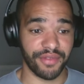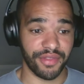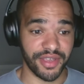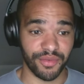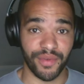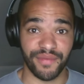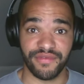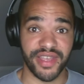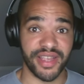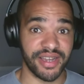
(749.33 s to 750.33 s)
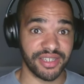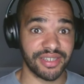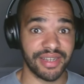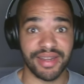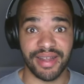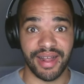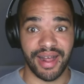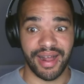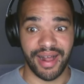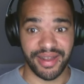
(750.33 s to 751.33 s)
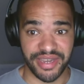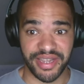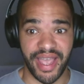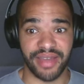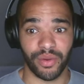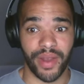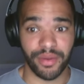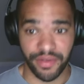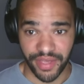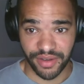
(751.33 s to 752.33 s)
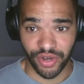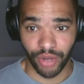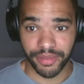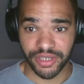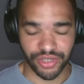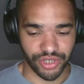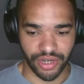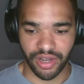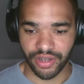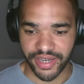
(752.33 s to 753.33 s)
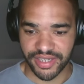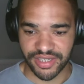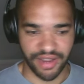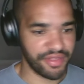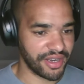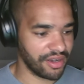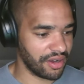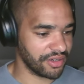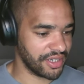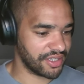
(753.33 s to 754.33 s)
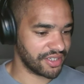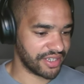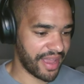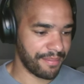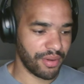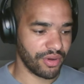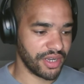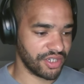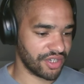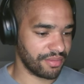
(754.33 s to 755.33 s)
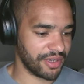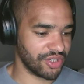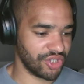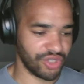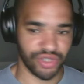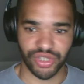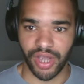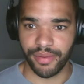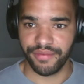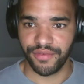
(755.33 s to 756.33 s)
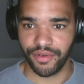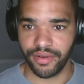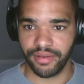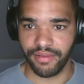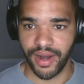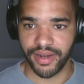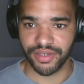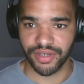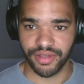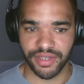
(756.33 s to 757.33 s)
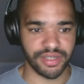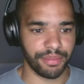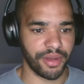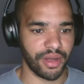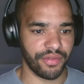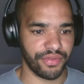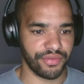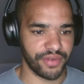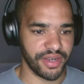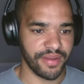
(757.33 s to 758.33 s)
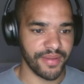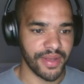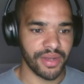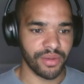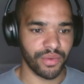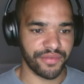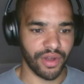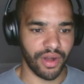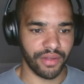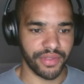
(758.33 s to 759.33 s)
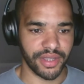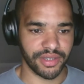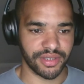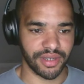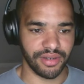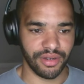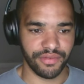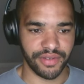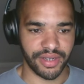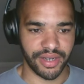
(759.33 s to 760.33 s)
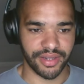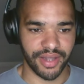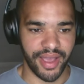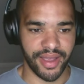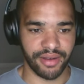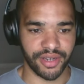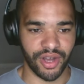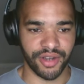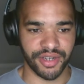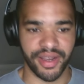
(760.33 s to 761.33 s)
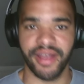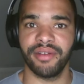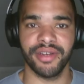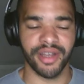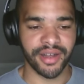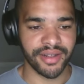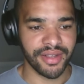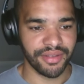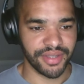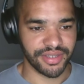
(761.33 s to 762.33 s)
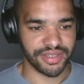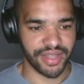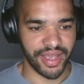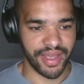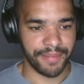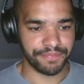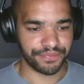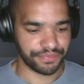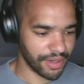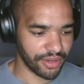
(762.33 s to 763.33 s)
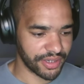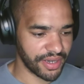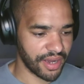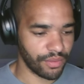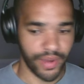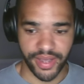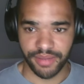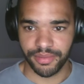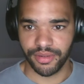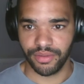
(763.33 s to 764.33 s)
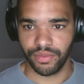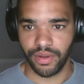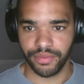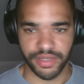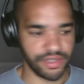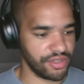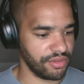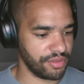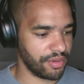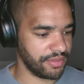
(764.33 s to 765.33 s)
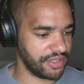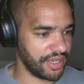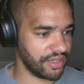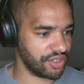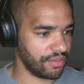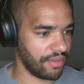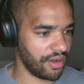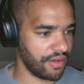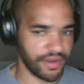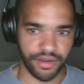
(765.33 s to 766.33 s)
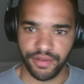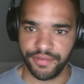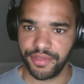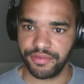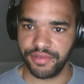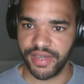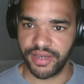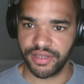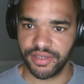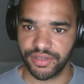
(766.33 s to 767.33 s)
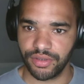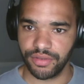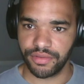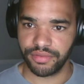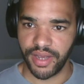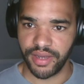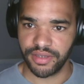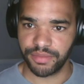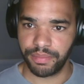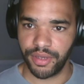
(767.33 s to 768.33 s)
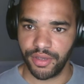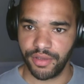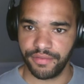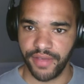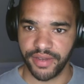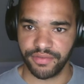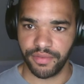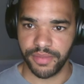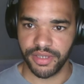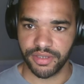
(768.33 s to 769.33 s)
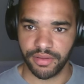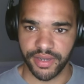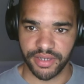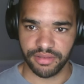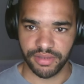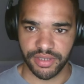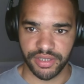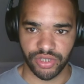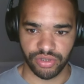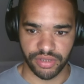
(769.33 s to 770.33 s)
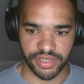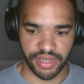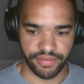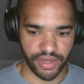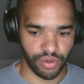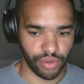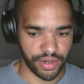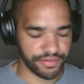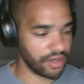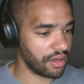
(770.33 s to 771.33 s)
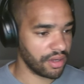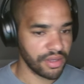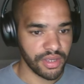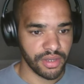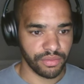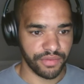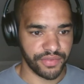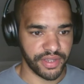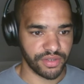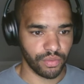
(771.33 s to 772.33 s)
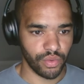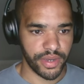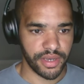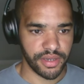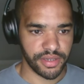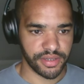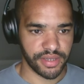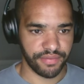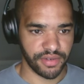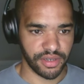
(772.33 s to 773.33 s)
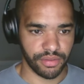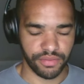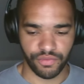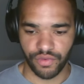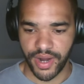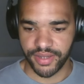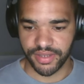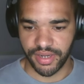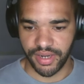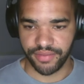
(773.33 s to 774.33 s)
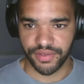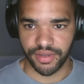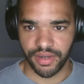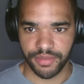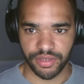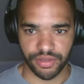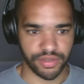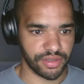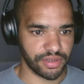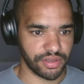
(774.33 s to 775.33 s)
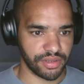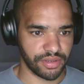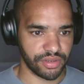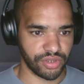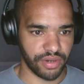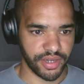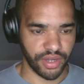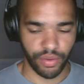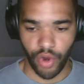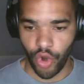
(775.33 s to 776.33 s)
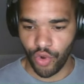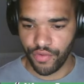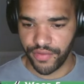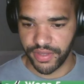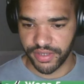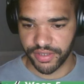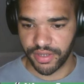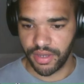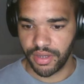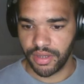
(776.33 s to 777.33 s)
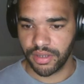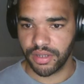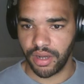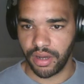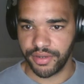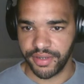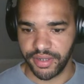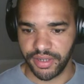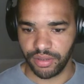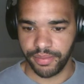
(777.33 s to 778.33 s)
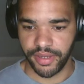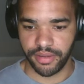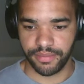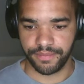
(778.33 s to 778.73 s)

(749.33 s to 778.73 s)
I think with this, you're getting away with it not being such a long hitter. I think long hitters are getting punished because you're just going for it. Right. So this is a par 3. We've got this lovely little garden area that's there blocking our way. But what we need to do is probably take some off. I don't know if a 3-iron is good. 3-iron is perfect for me. So I can literally give it all I've got with this. Wind is definitely going right to left. So let me just try and go over this garden a little bit.